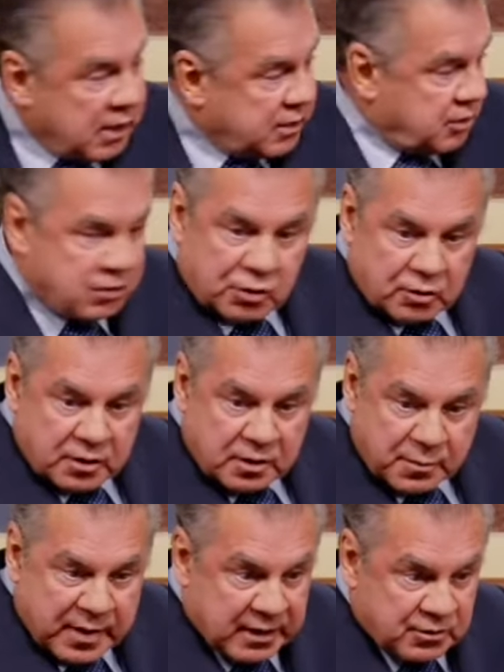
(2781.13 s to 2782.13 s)
I just turned to the
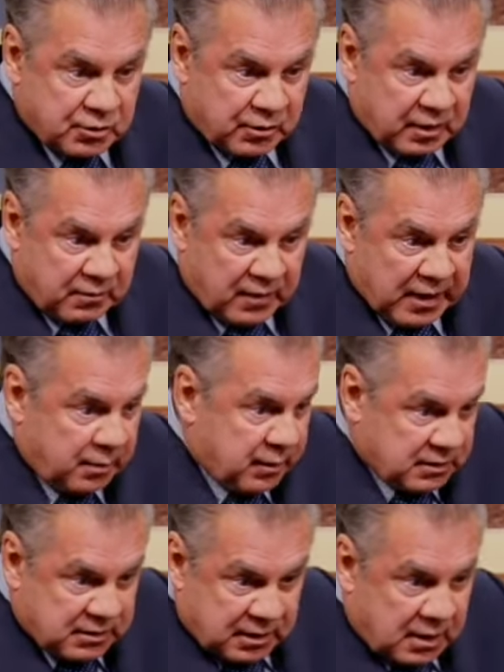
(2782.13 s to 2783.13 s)
pastor that invited me.
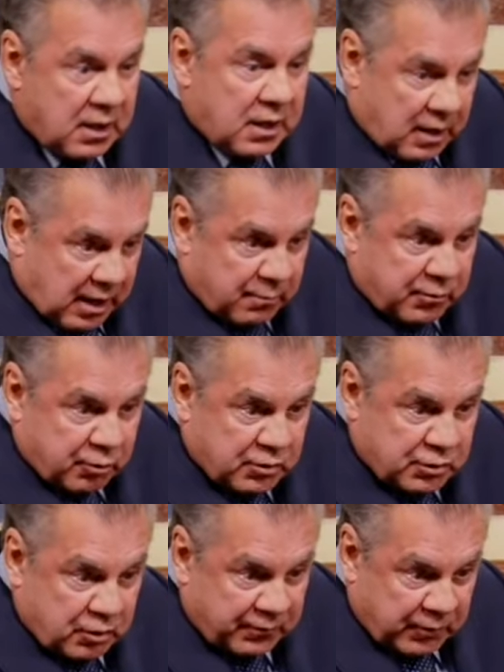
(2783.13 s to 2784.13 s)
I said, I'm through,
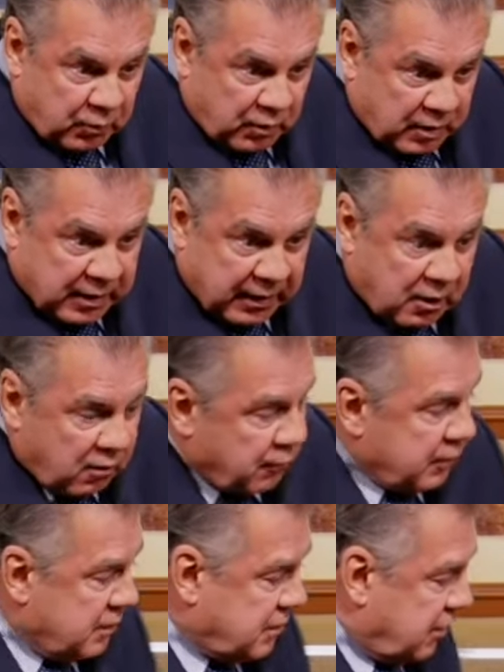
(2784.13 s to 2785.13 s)
sir, if you want to take over.
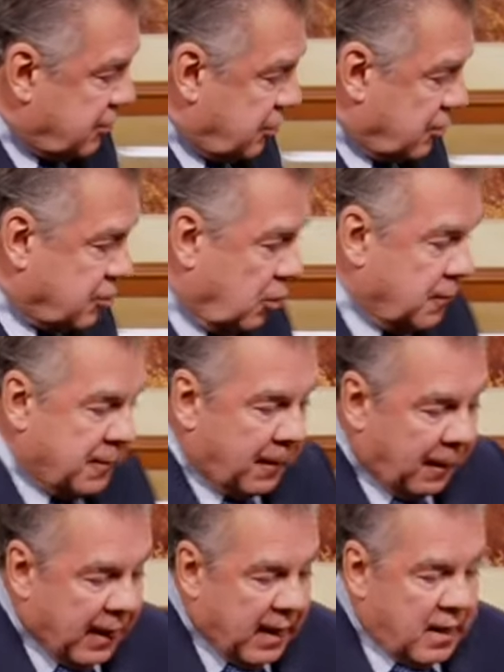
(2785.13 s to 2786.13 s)
And he said, Sure. So
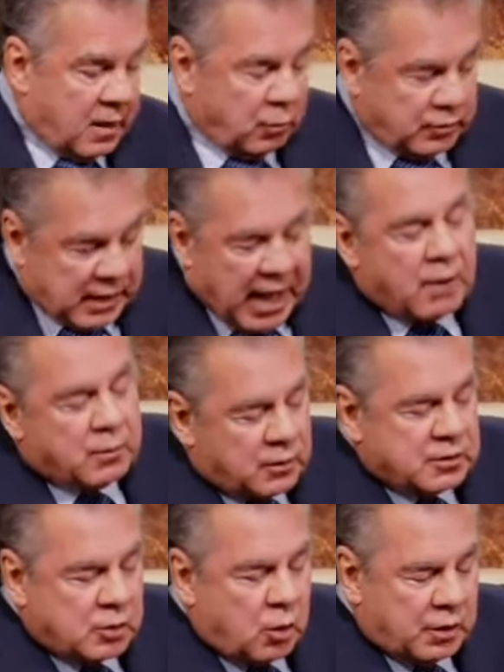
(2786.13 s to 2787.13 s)
I
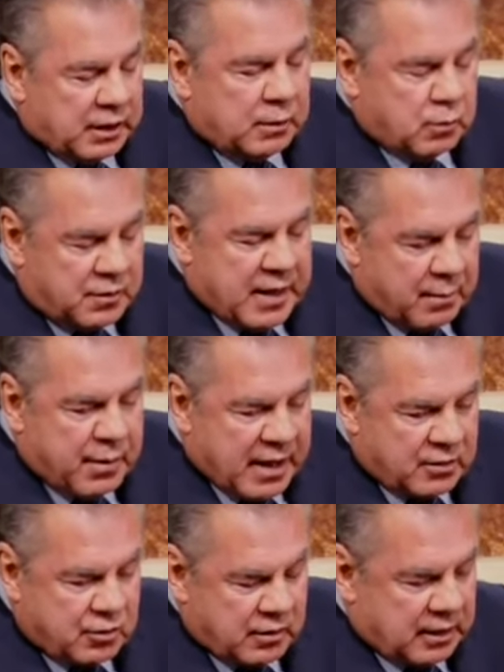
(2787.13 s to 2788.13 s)
wasn't going to eat with that
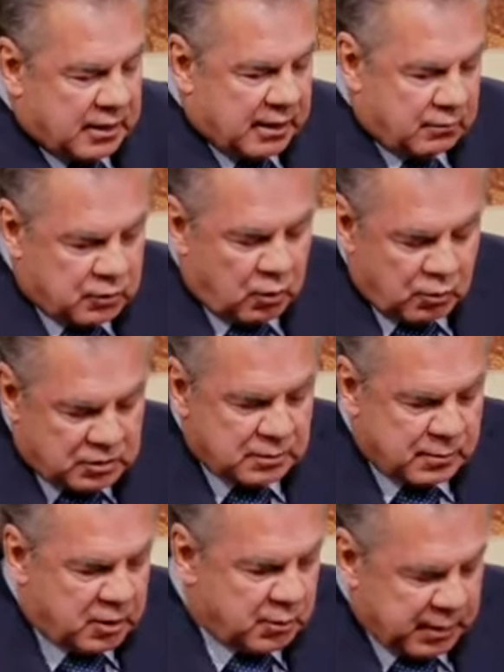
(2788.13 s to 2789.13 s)
pastor that day. I was going with
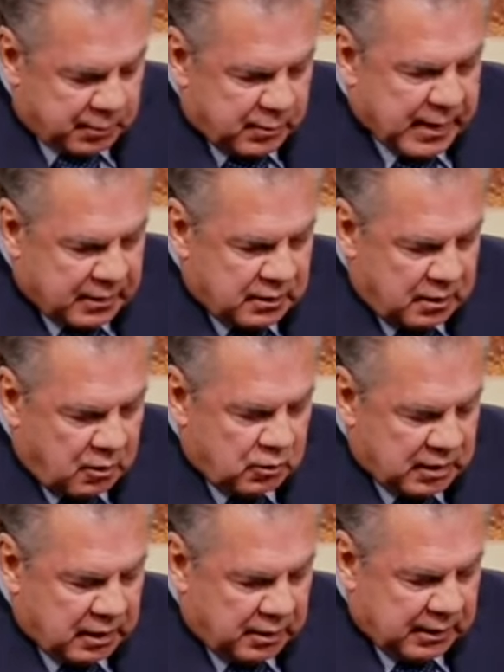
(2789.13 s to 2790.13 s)
some other people back to the
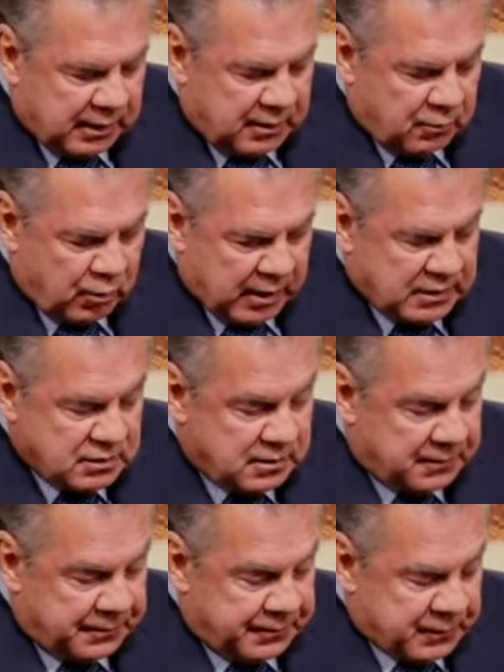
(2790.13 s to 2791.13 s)
hotel to eat and rest
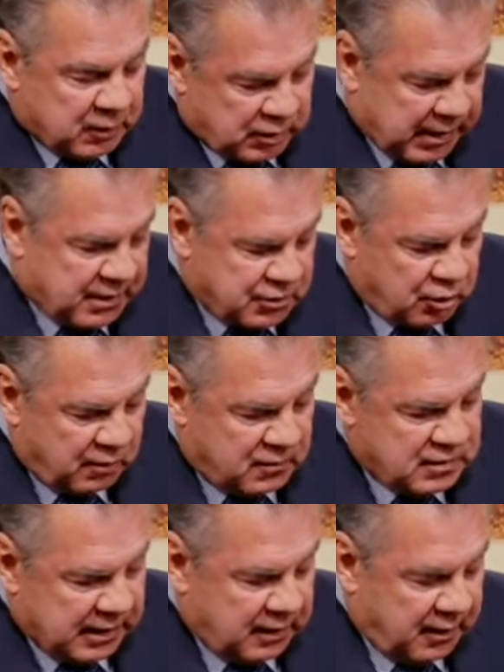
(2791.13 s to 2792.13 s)
because I had
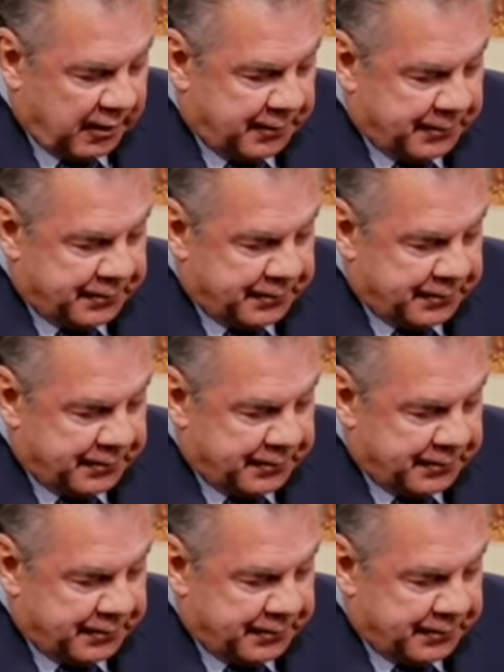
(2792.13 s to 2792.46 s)
service that night.